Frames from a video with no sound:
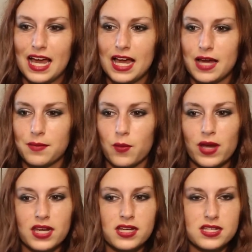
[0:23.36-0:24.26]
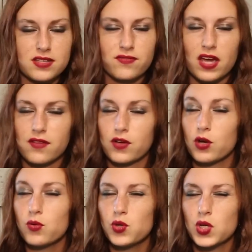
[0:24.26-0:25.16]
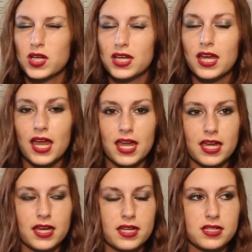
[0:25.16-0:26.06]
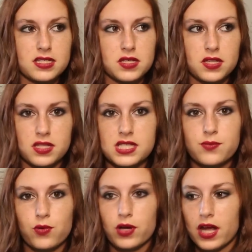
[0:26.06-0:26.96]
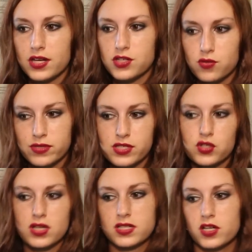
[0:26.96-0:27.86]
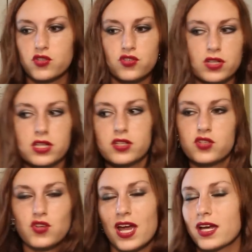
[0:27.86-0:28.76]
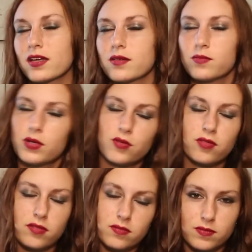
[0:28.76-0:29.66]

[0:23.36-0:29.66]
My weighted is a 5.0, and the sport I do is cross country, track, both.